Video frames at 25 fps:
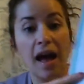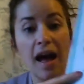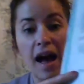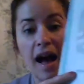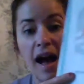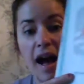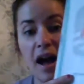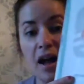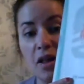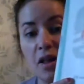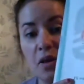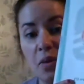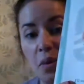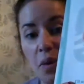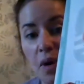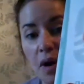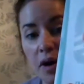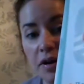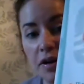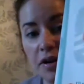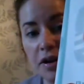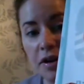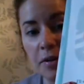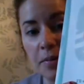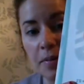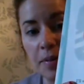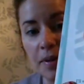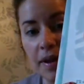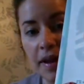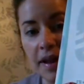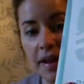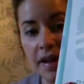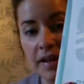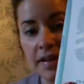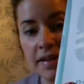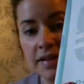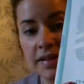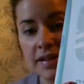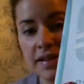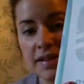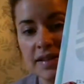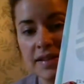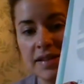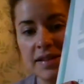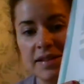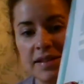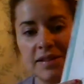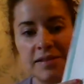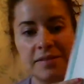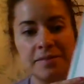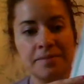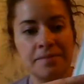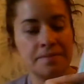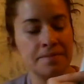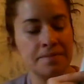I'll water your plants.